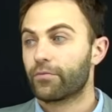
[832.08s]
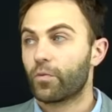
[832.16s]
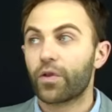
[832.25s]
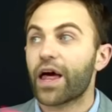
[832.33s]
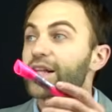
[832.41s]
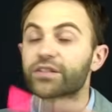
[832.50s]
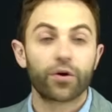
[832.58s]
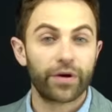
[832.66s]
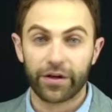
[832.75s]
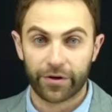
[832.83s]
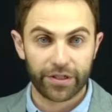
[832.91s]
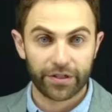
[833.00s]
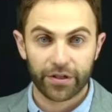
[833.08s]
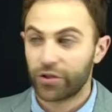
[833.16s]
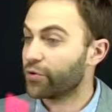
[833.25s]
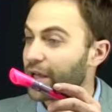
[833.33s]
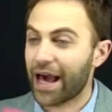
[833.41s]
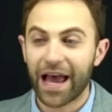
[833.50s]
Well, that's coherent. You
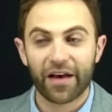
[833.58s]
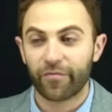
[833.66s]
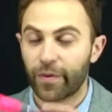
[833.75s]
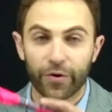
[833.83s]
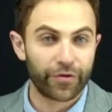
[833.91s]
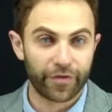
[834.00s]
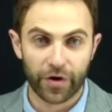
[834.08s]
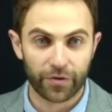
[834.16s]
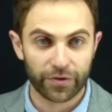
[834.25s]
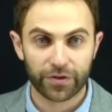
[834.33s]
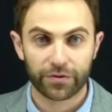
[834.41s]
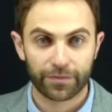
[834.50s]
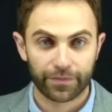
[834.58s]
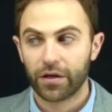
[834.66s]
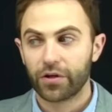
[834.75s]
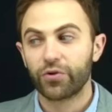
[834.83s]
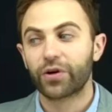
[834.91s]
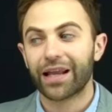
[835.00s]
could have both of those.
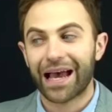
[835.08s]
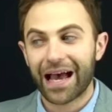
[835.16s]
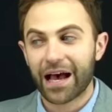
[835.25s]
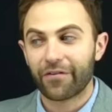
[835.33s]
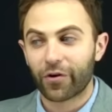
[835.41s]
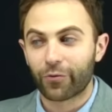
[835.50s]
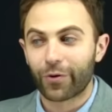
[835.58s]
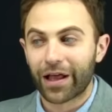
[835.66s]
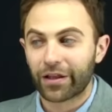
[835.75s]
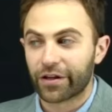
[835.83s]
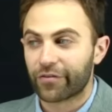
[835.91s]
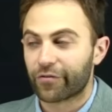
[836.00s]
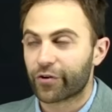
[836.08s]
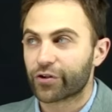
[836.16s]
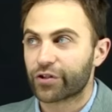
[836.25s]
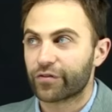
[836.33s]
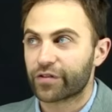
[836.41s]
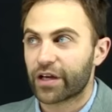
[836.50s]
You could have a relative
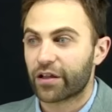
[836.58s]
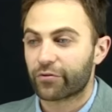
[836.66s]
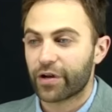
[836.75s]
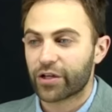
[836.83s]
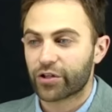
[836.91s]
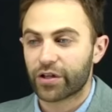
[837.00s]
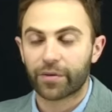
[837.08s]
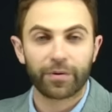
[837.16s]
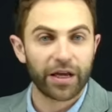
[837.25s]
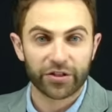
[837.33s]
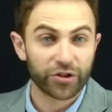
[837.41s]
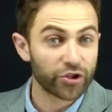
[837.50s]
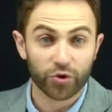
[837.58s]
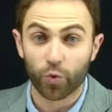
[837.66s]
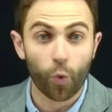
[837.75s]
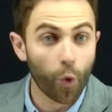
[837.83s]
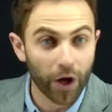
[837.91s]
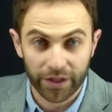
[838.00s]
version of toleration that applies to just
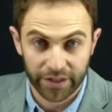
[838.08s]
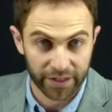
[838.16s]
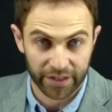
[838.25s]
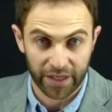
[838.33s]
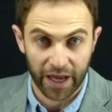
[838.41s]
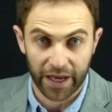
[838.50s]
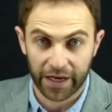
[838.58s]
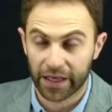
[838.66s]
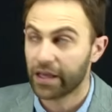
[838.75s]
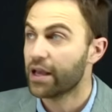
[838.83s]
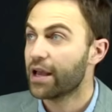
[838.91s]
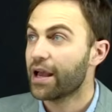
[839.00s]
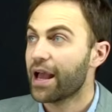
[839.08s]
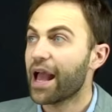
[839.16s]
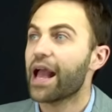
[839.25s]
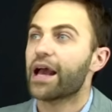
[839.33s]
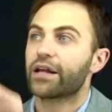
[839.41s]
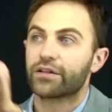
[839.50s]
one society
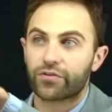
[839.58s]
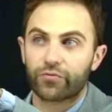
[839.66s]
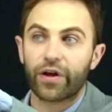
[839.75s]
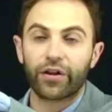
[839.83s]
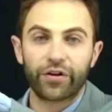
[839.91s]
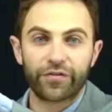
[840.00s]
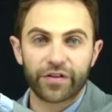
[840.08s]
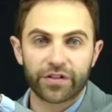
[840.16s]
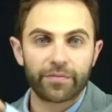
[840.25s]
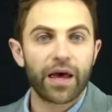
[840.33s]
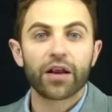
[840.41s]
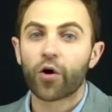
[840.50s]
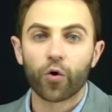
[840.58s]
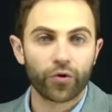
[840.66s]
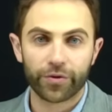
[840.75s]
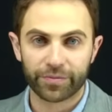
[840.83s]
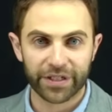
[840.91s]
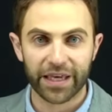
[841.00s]
and relativism and hold
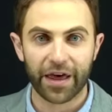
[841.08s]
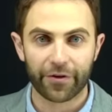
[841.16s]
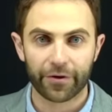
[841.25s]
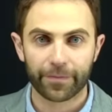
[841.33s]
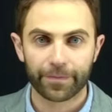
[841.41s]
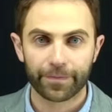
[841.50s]
them together.